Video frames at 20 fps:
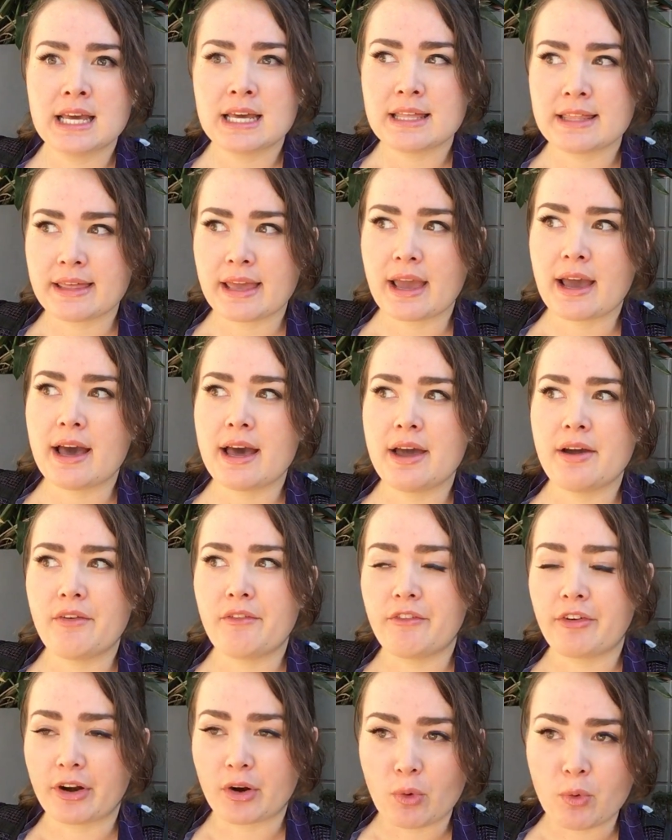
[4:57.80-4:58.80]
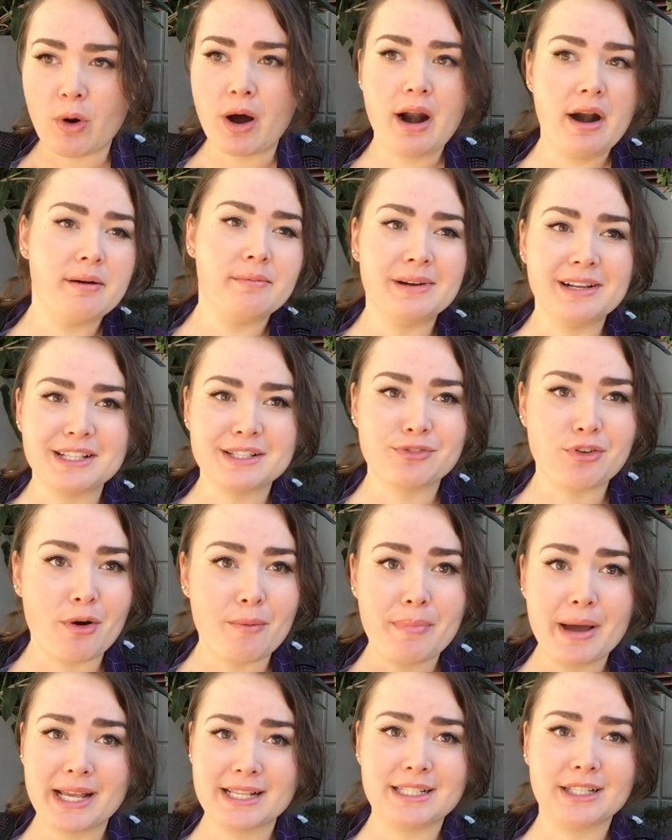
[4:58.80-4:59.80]
there are requirements for
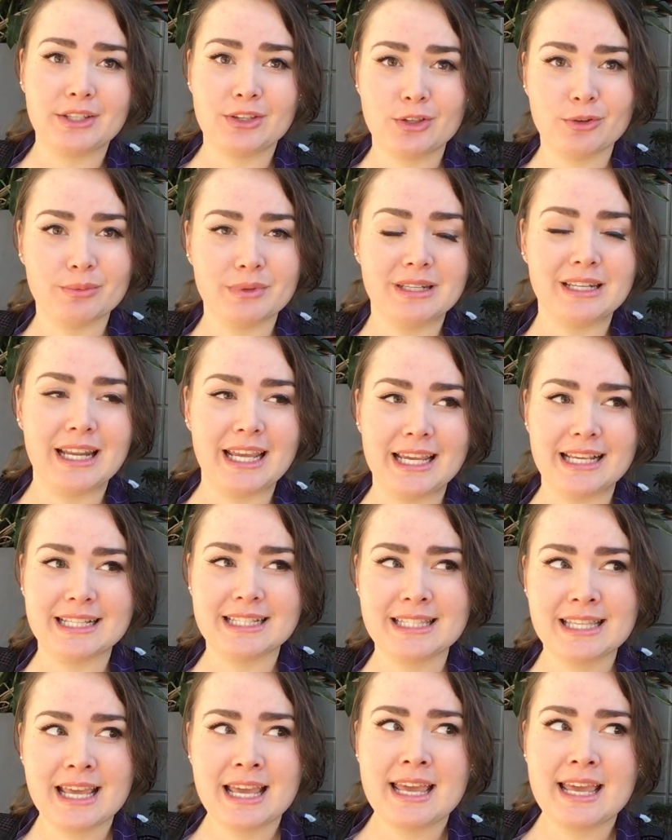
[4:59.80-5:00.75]
basic human needs,